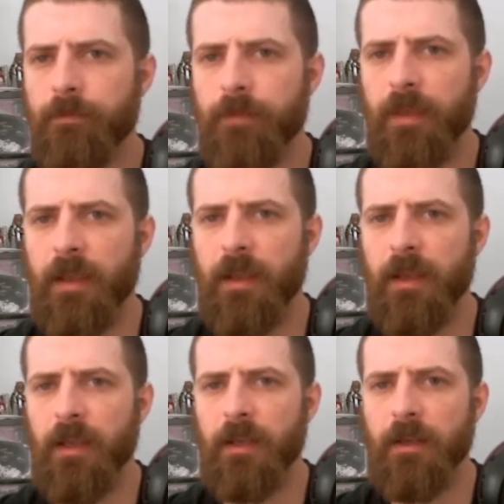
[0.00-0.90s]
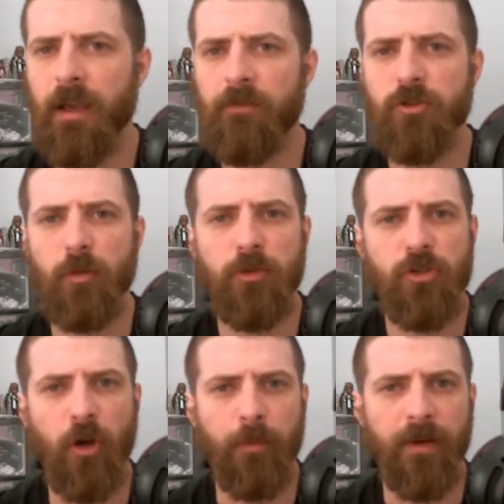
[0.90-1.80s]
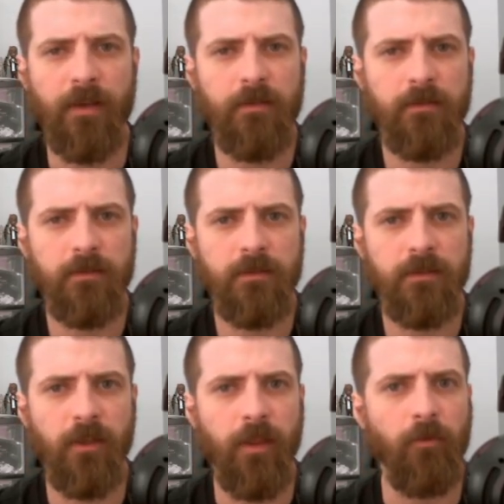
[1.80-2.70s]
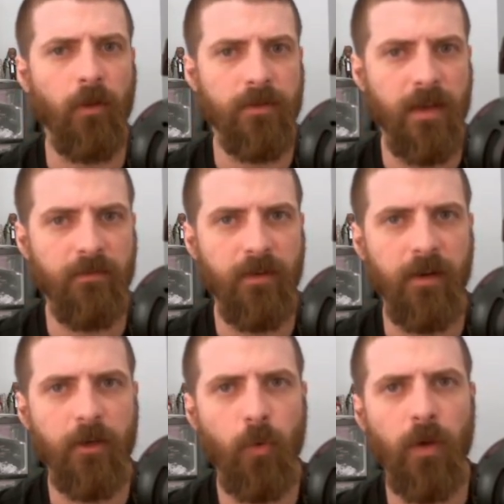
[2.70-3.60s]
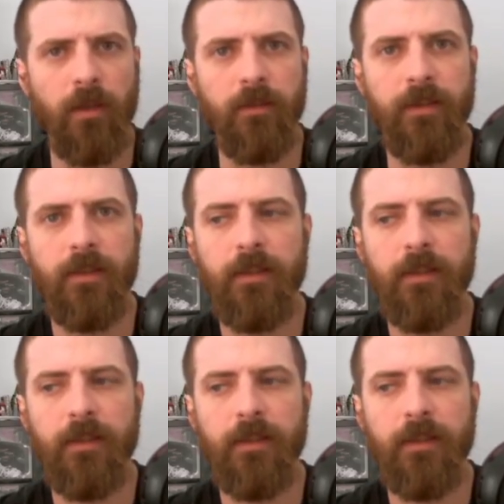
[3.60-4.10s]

they have trouble sharpening, so they run down very quickly.